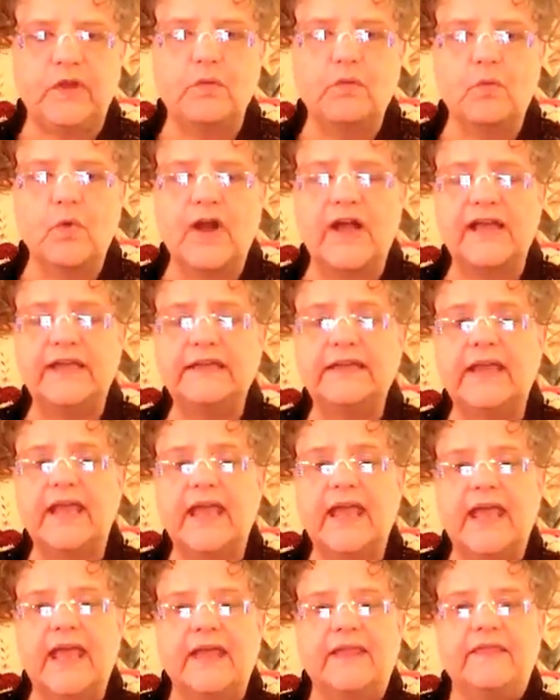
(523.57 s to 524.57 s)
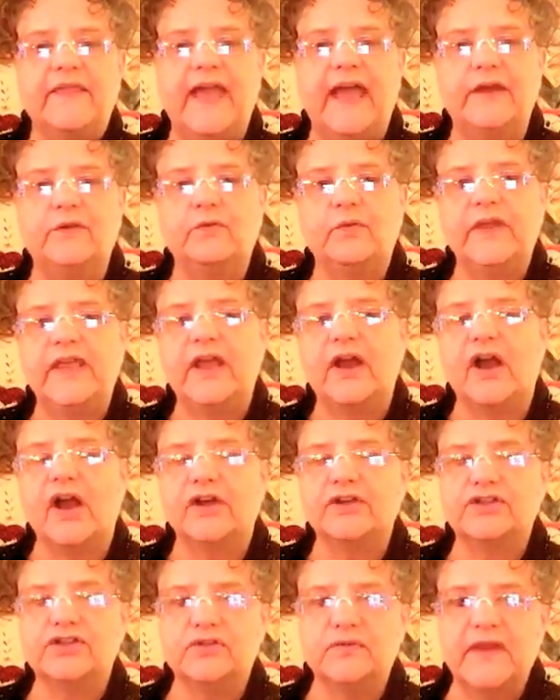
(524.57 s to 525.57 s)
1 that we
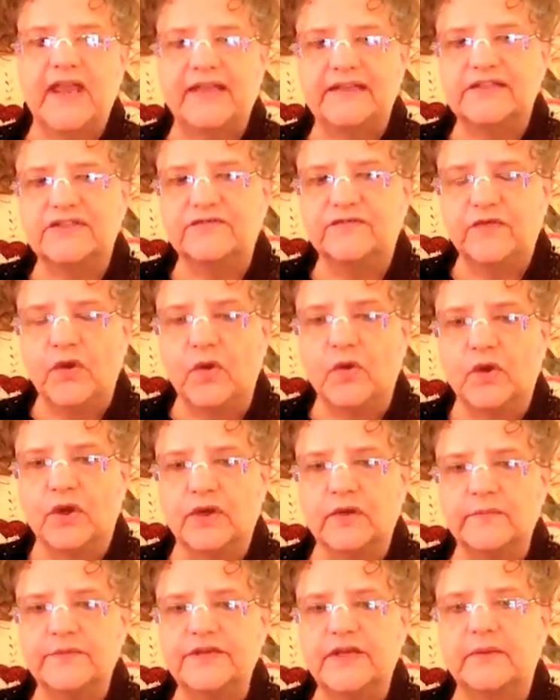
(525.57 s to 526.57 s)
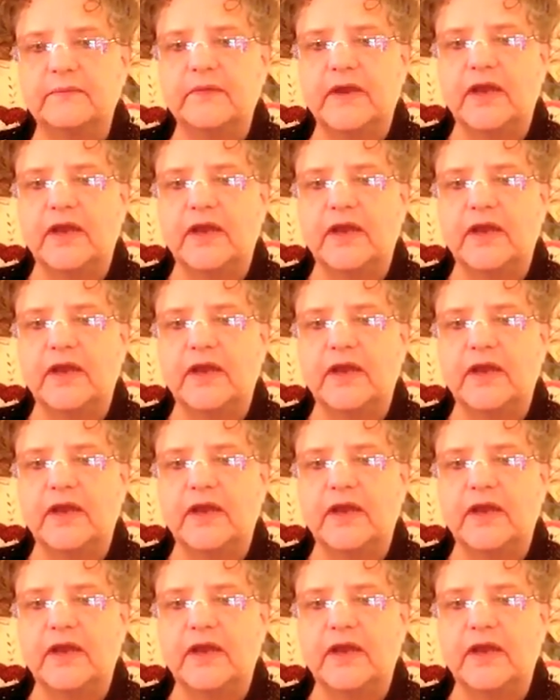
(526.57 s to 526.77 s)
are transformed,